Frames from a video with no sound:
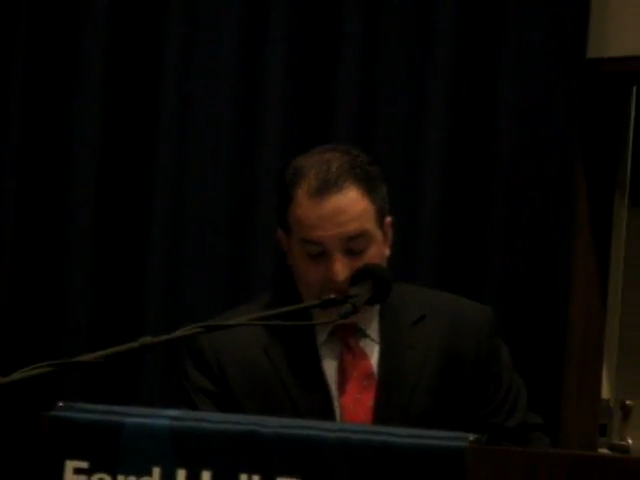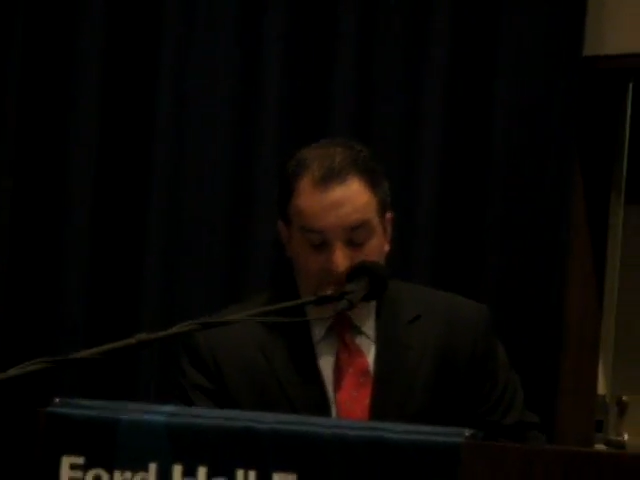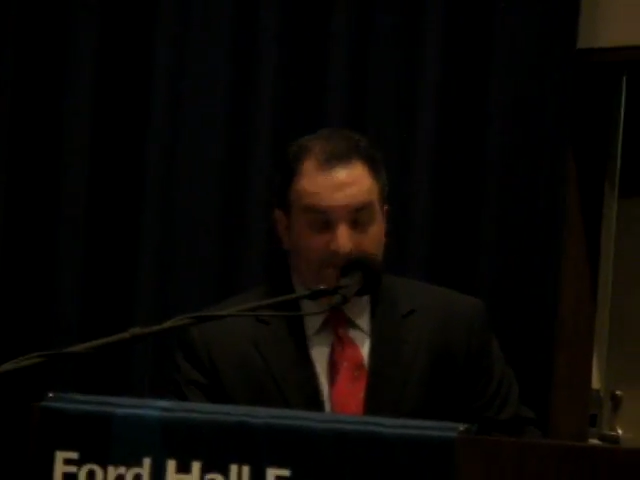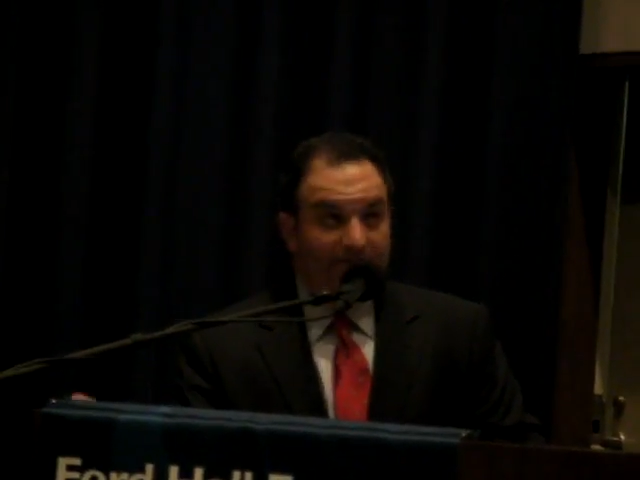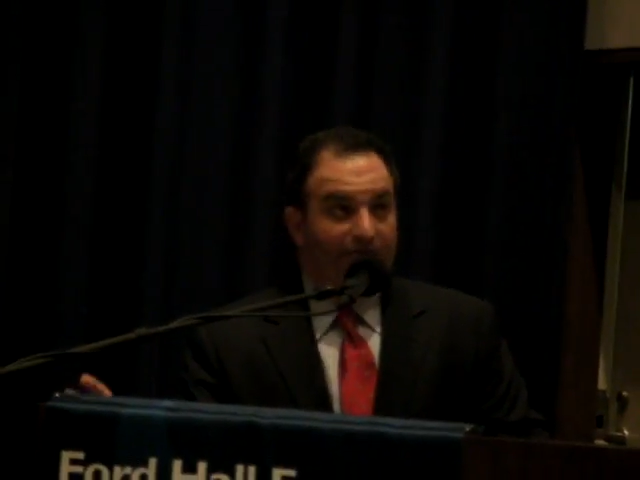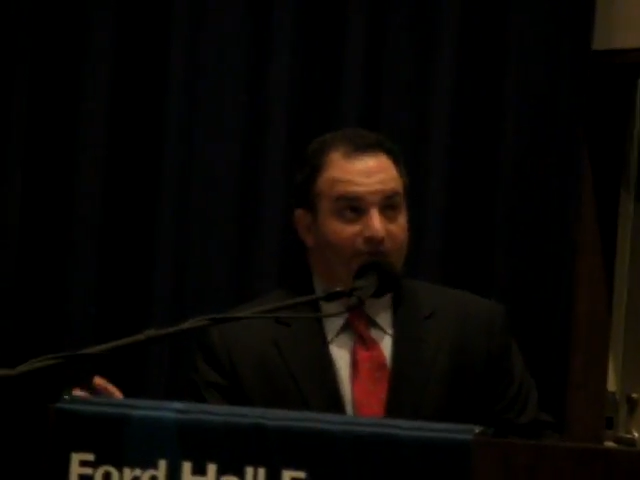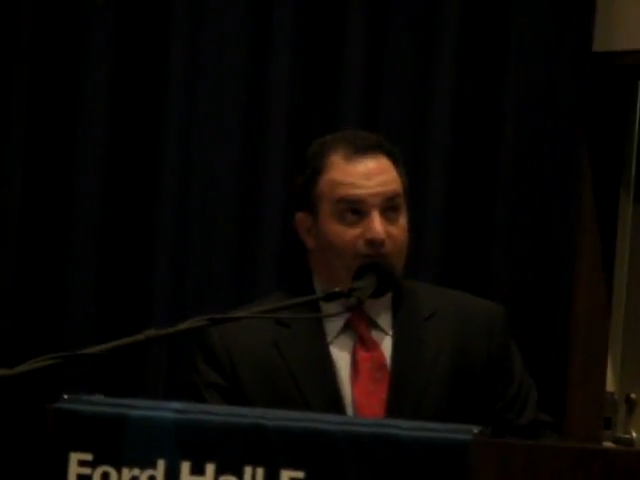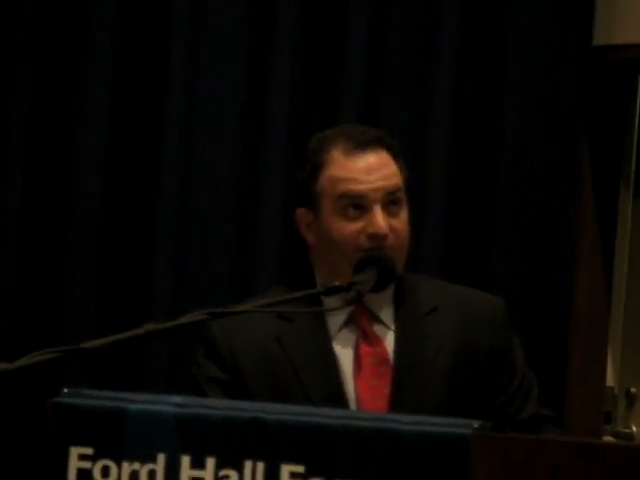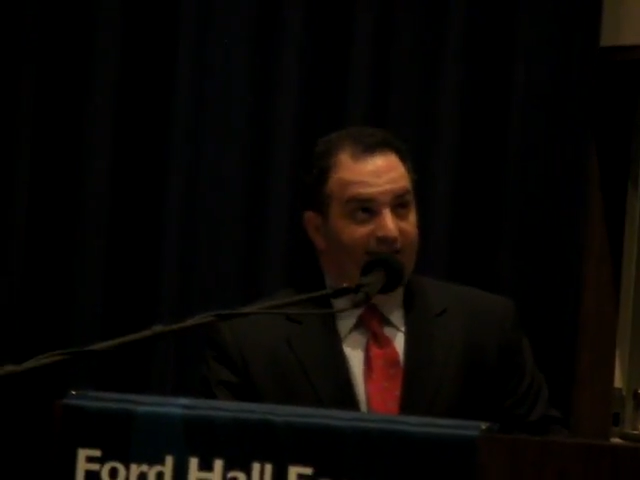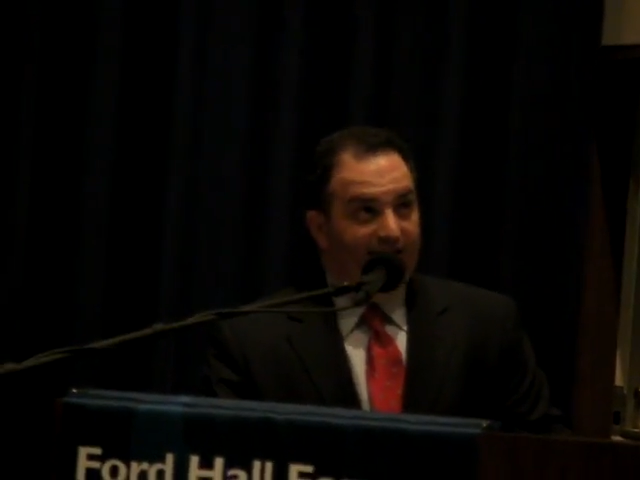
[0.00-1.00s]
A special note
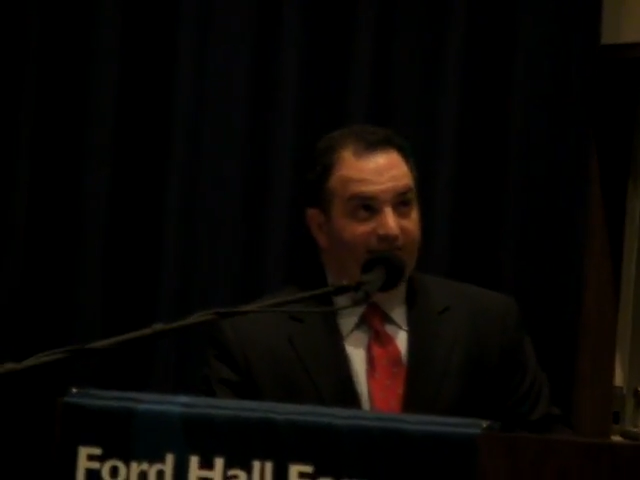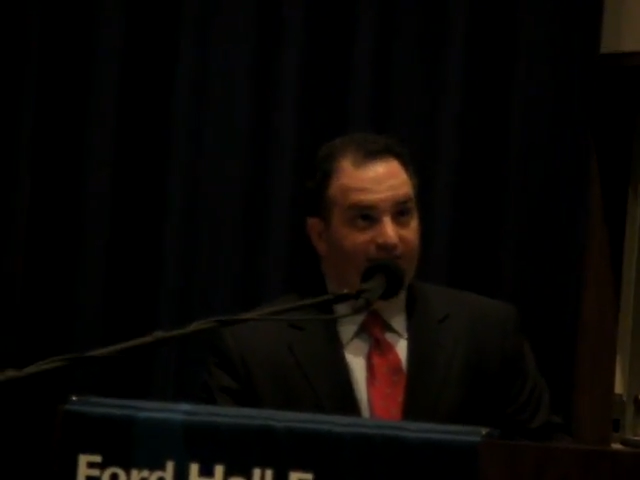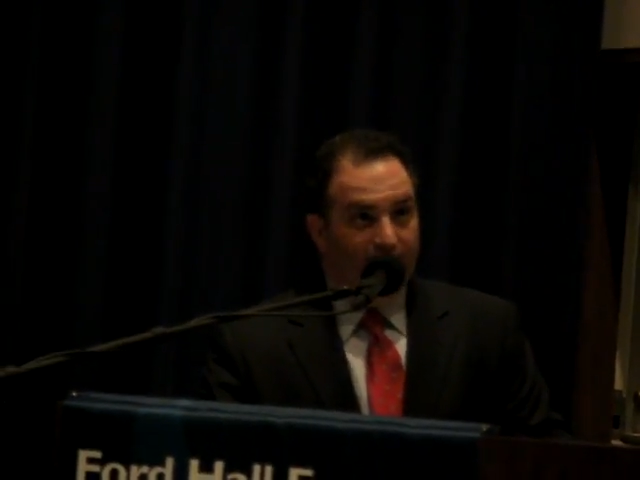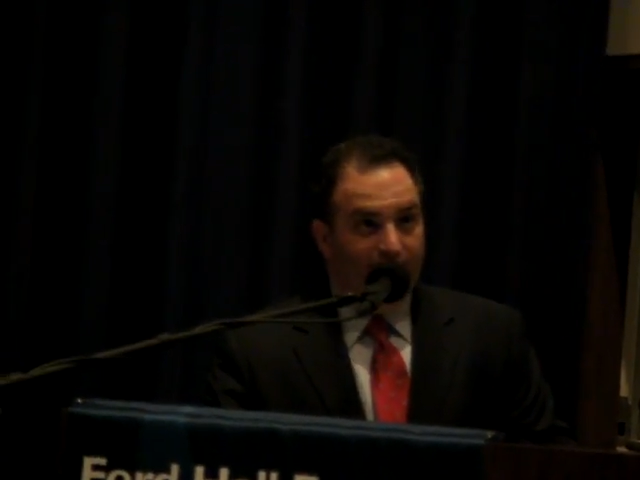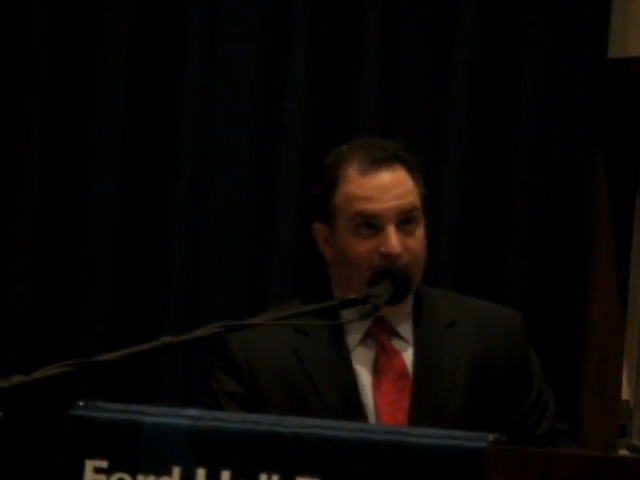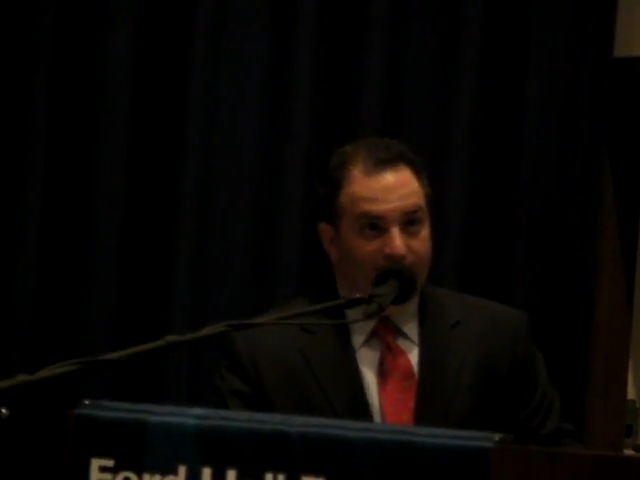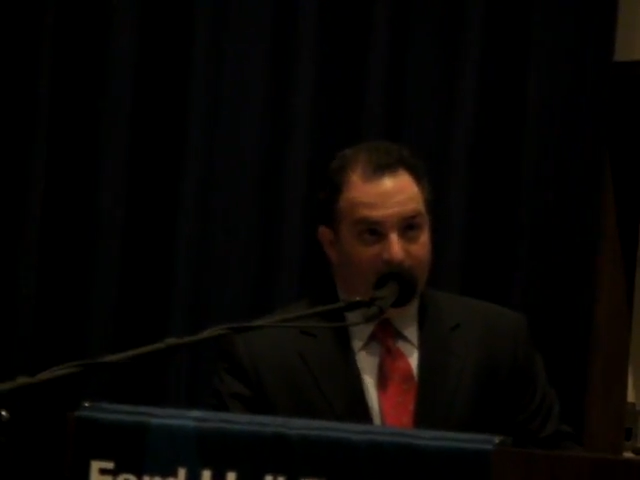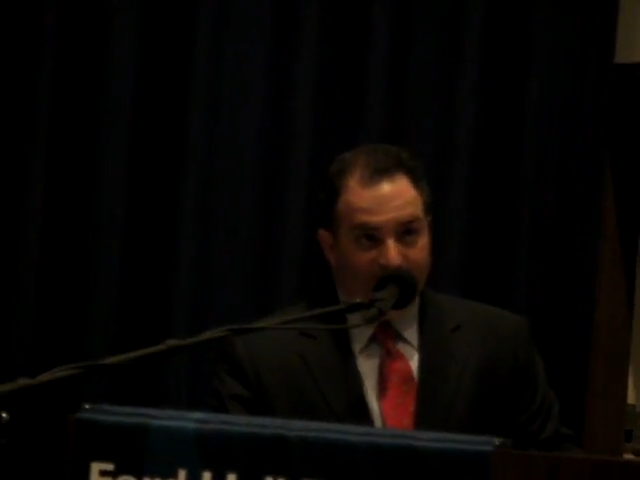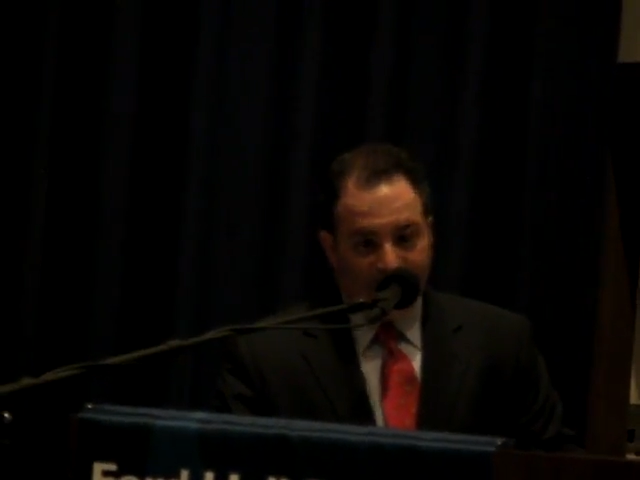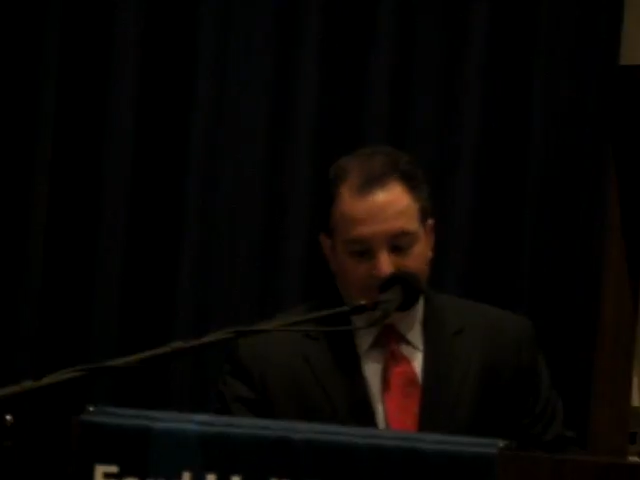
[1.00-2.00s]
of thanks goes to the
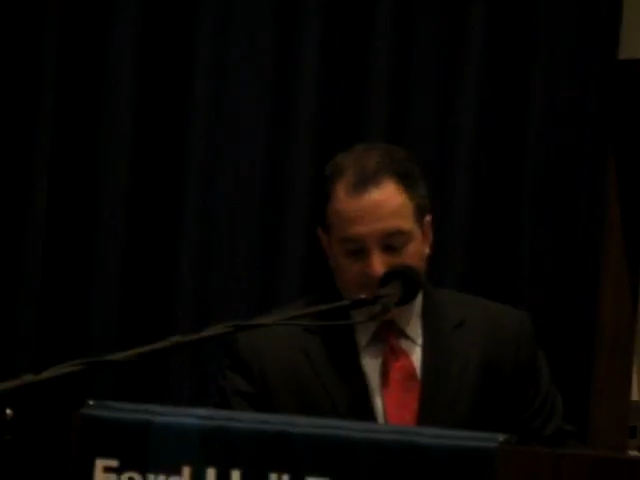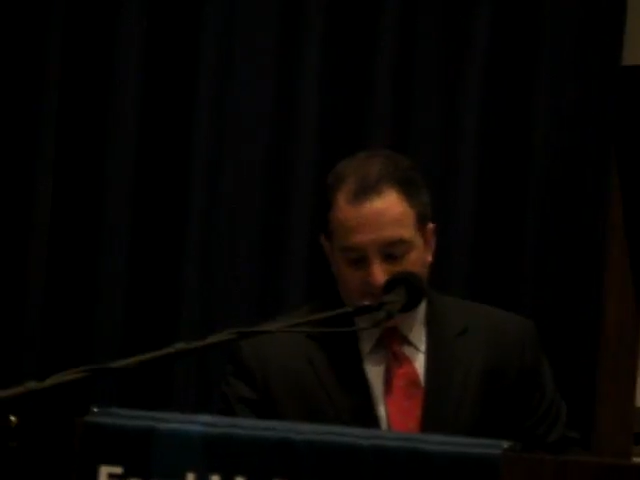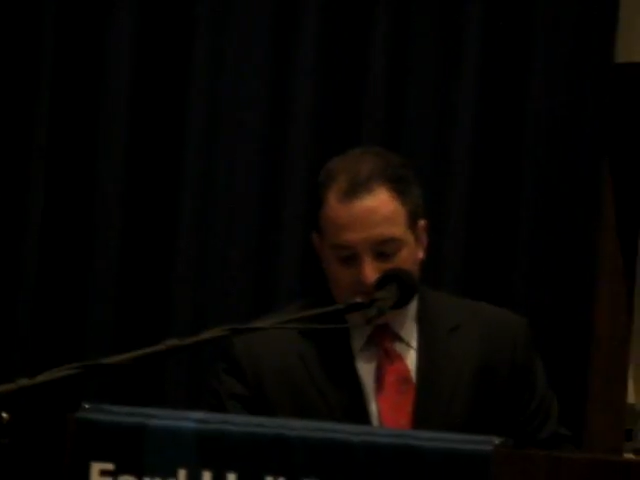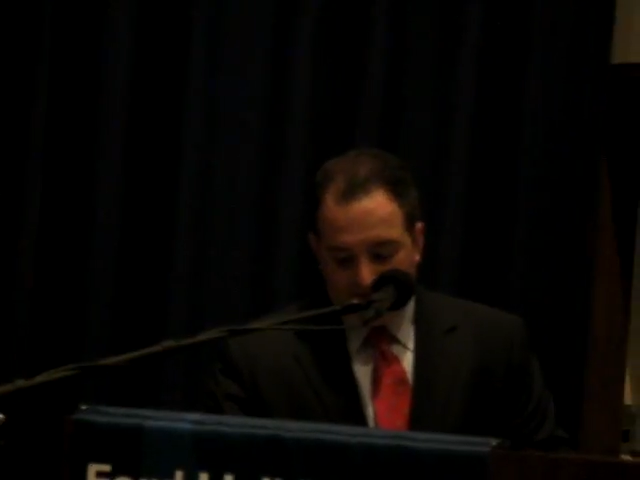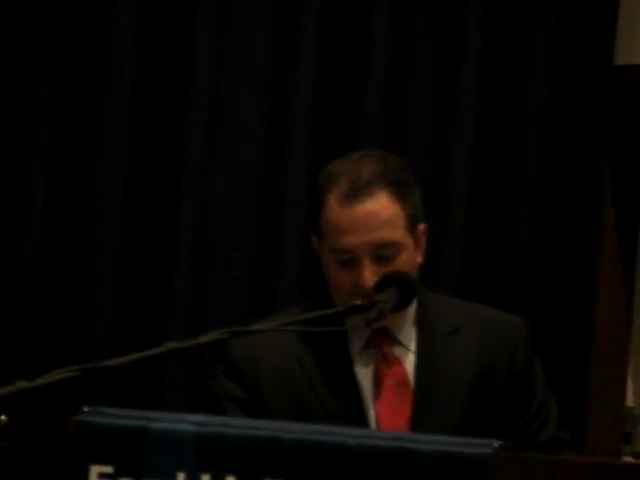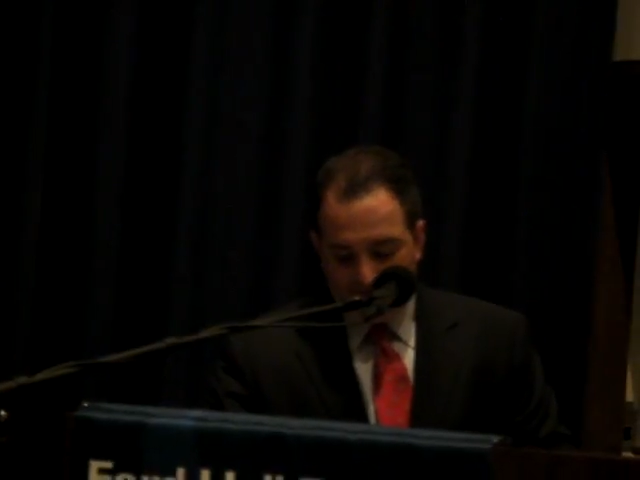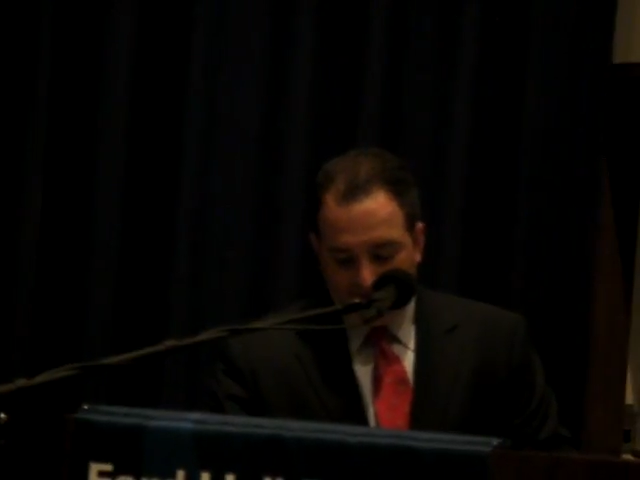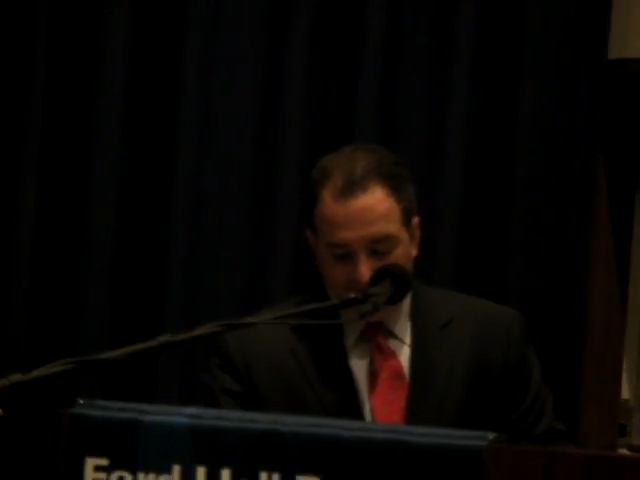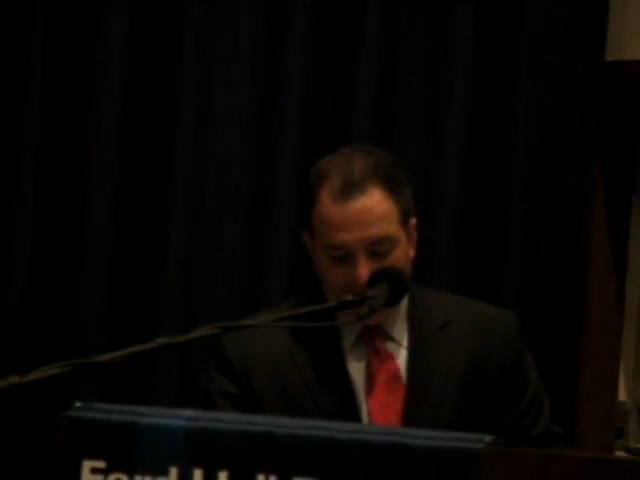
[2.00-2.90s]
Boston Public Library,